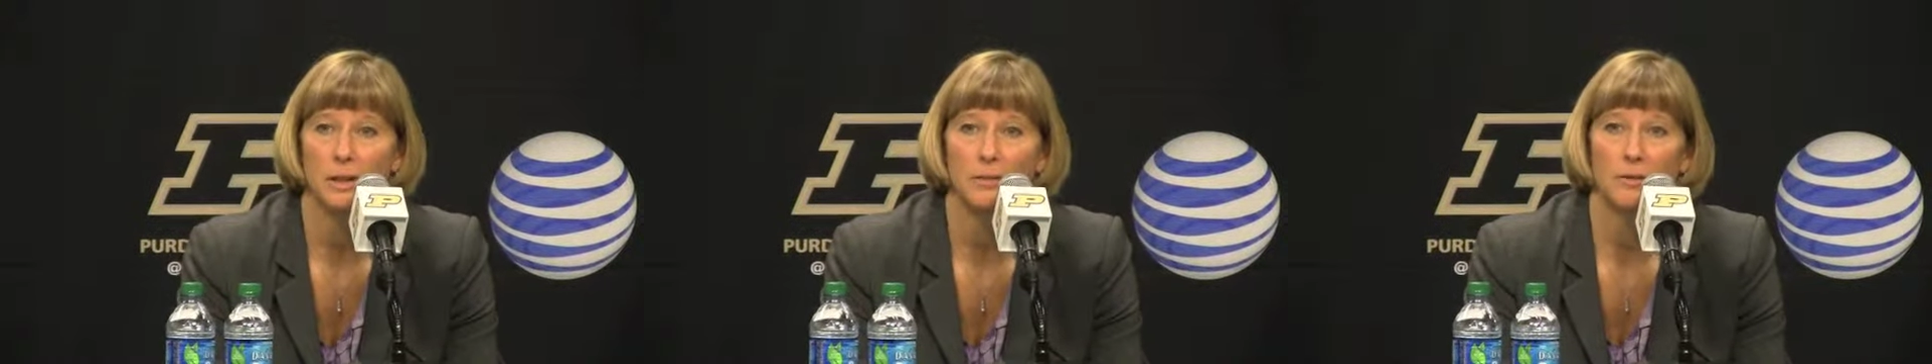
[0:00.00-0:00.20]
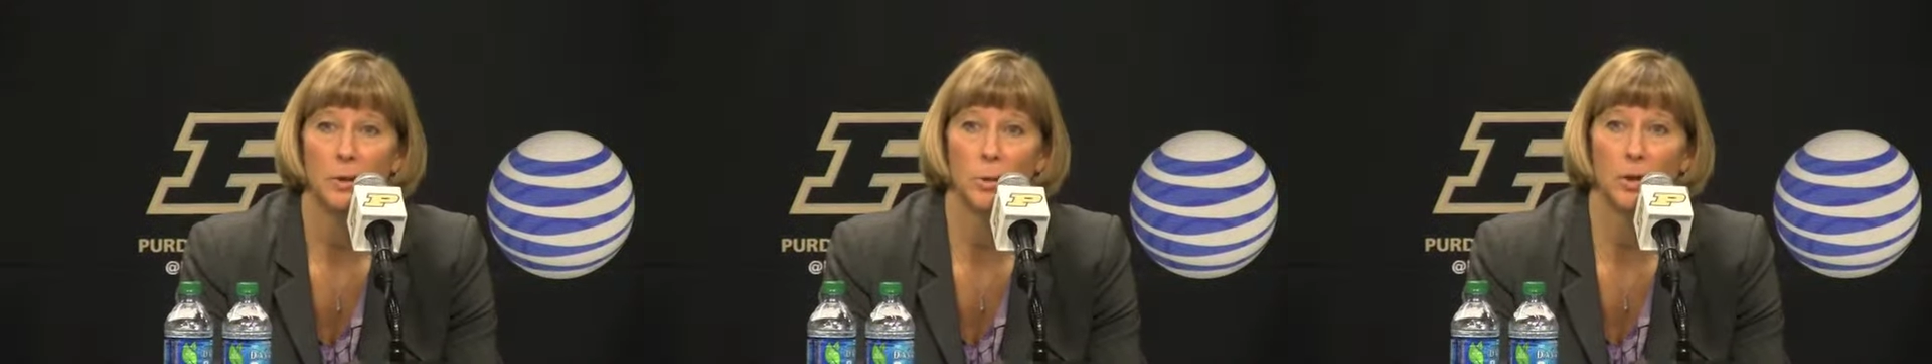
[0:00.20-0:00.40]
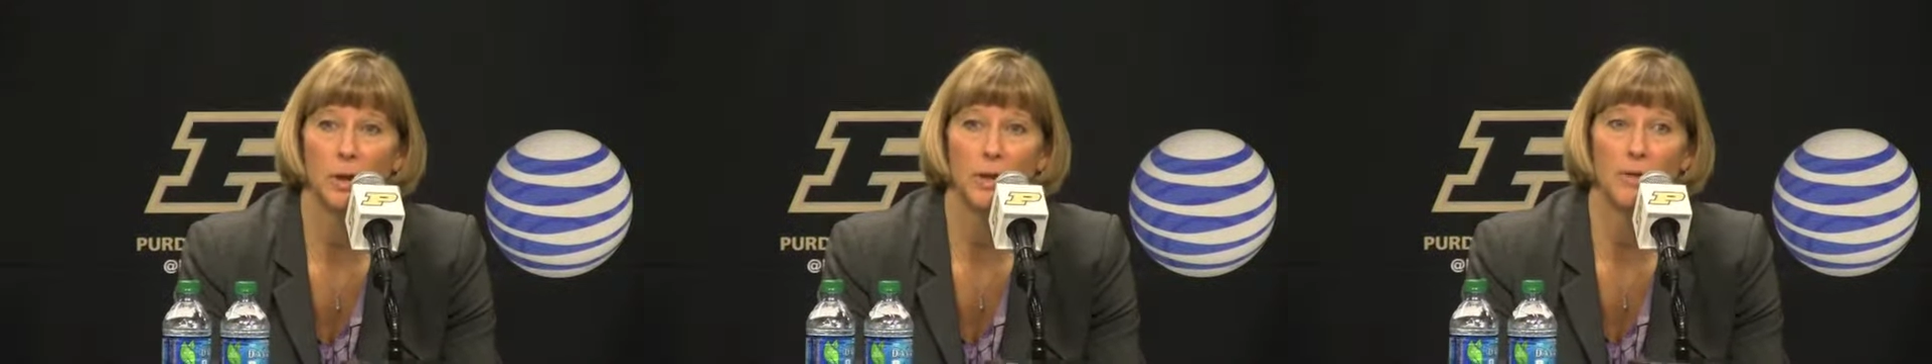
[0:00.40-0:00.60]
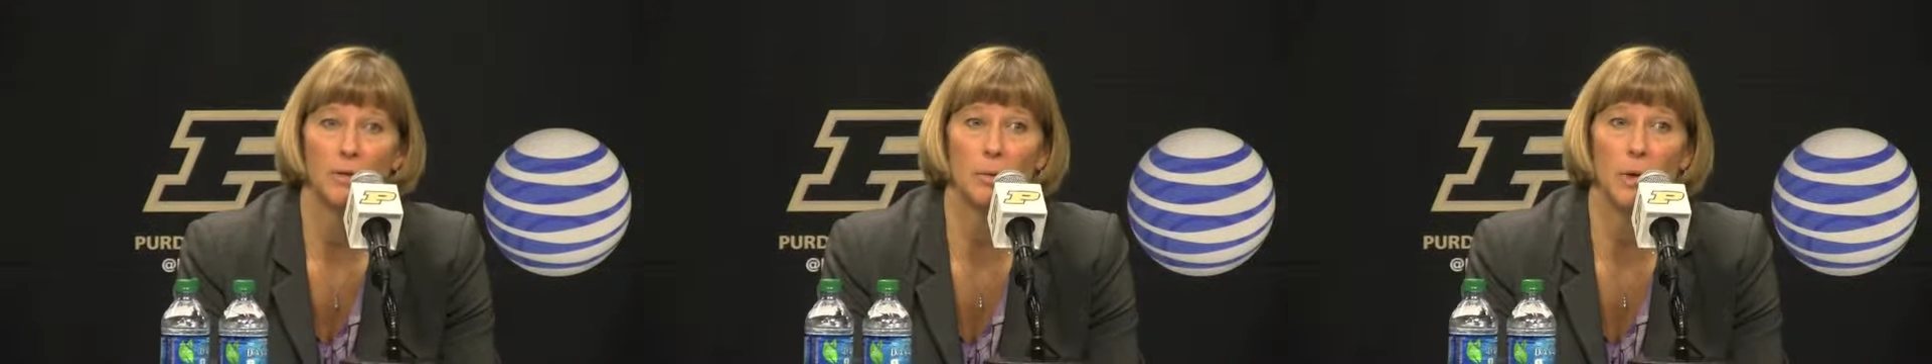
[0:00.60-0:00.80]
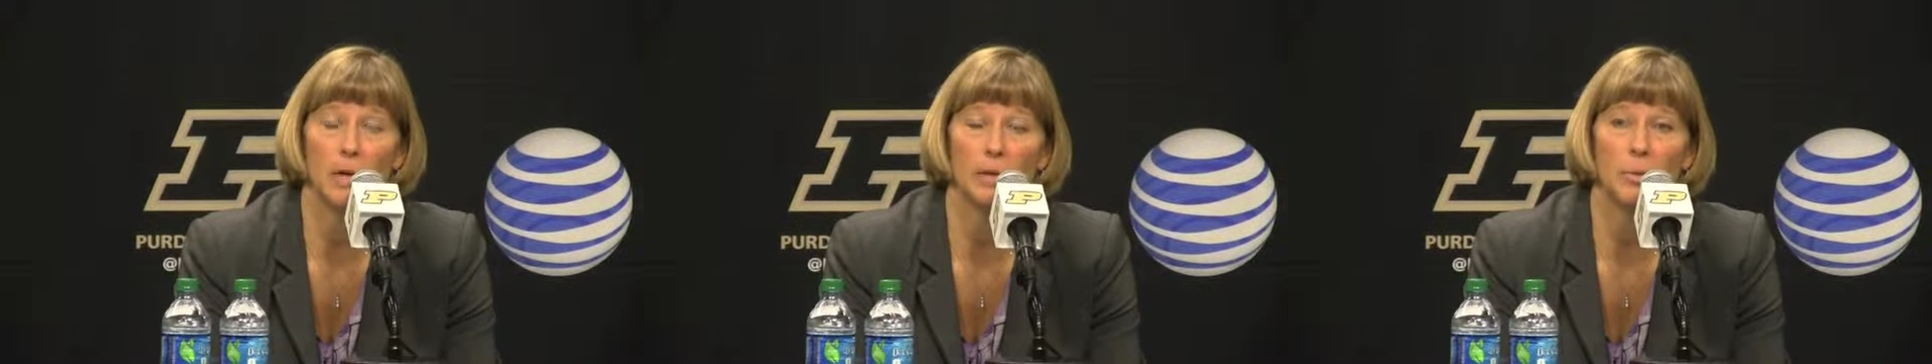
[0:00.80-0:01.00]
if you want to
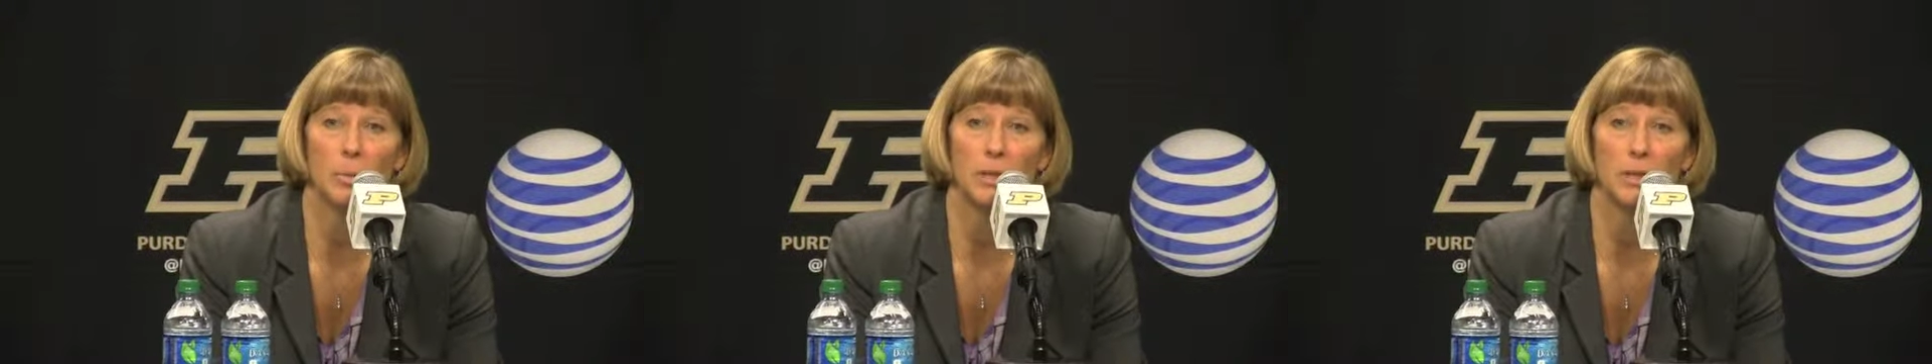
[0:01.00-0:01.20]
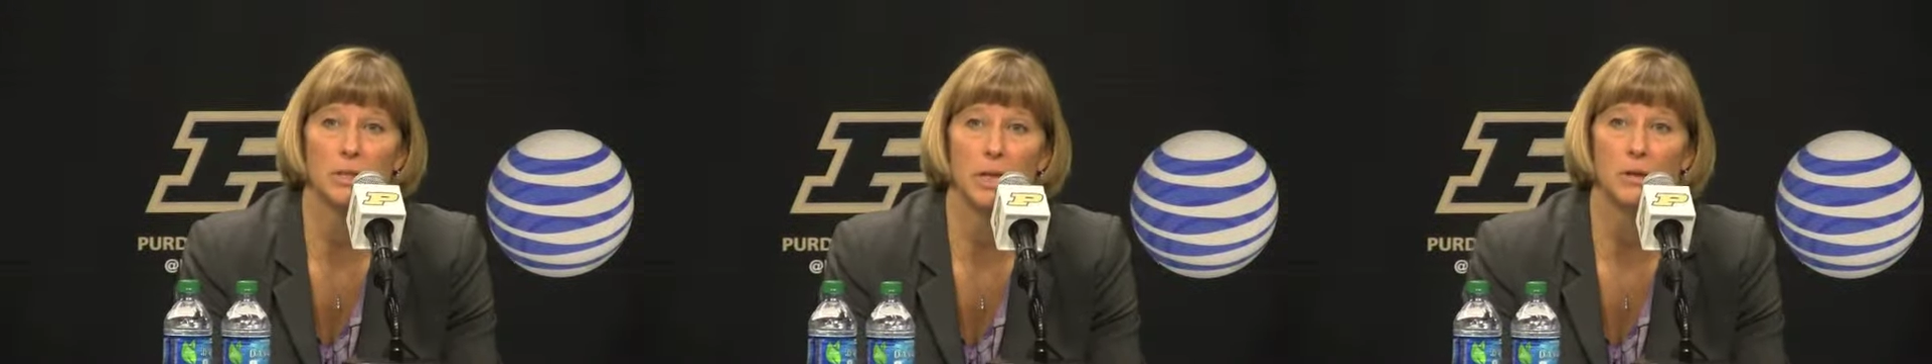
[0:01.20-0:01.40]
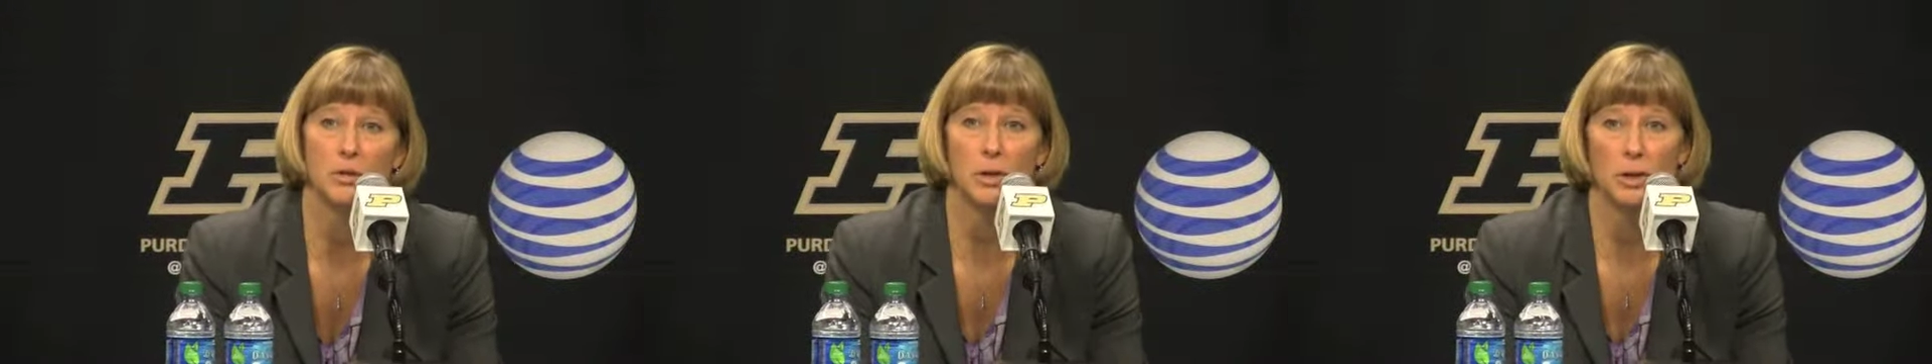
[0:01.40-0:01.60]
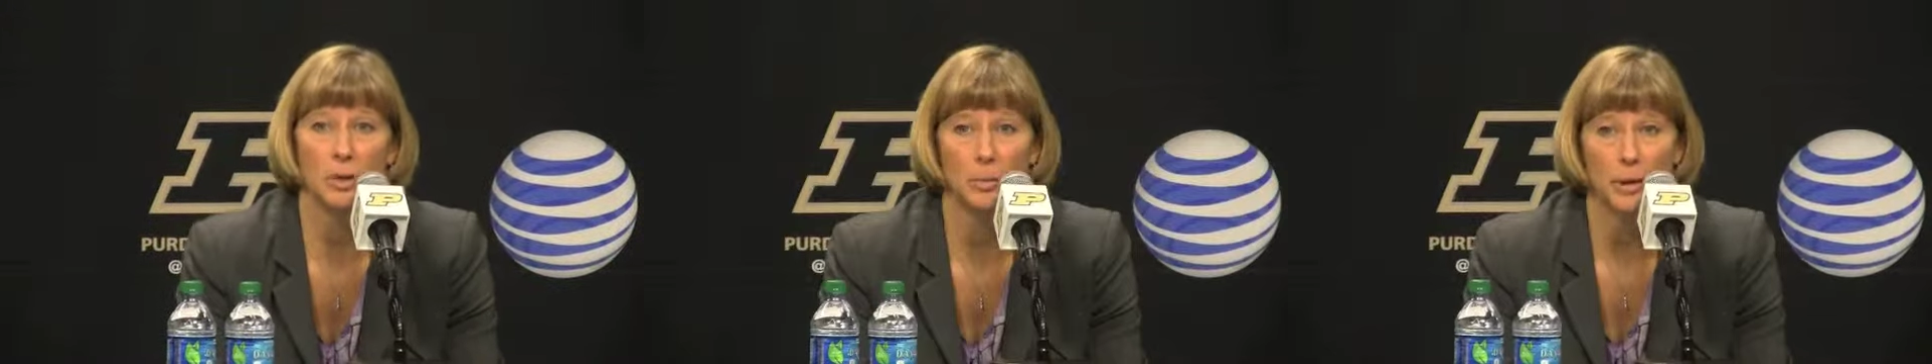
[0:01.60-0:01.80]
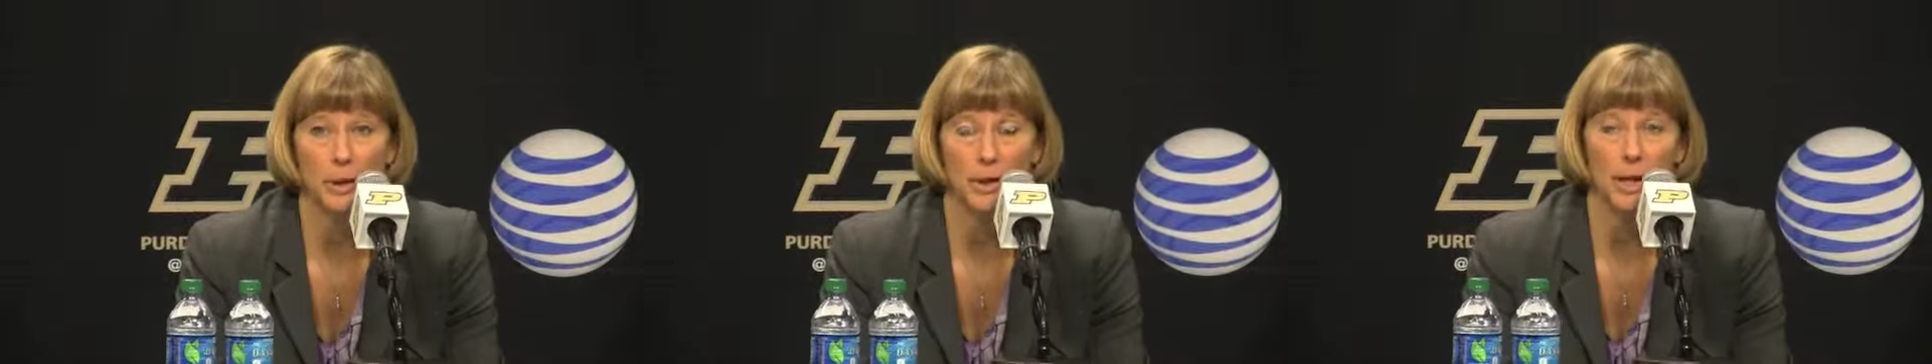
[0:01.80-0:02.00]
even make the Big Ten
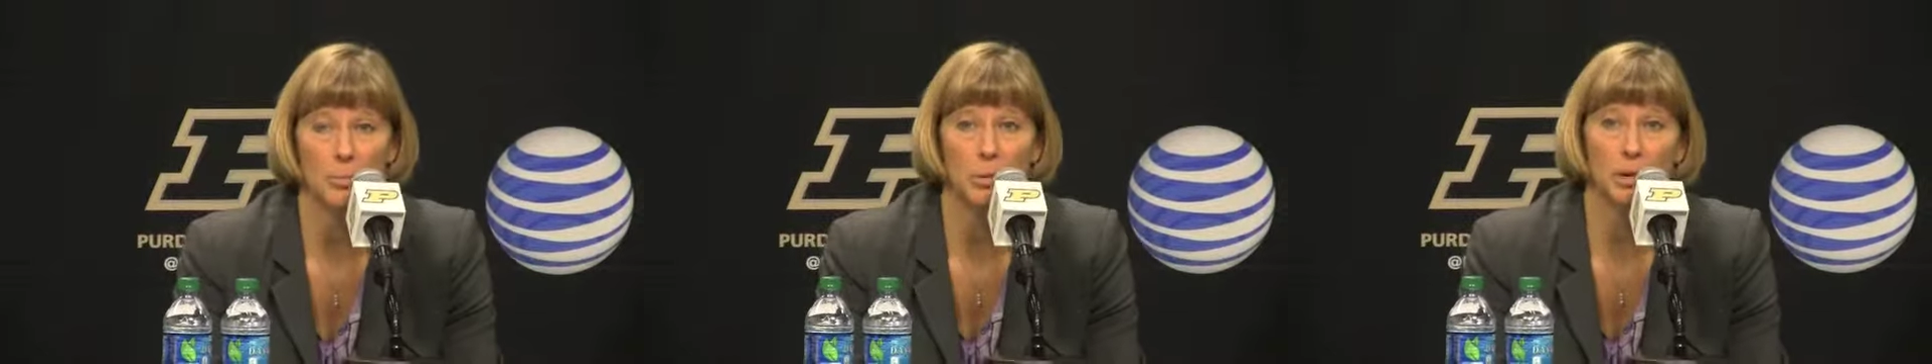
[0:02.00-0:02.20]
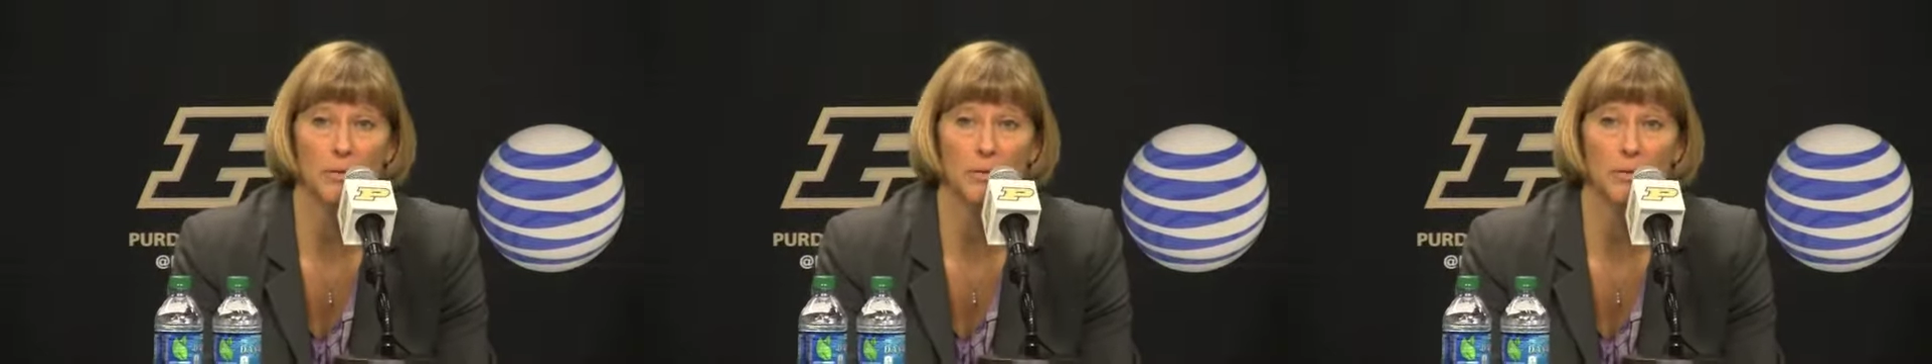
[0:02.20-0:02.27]
tournament and not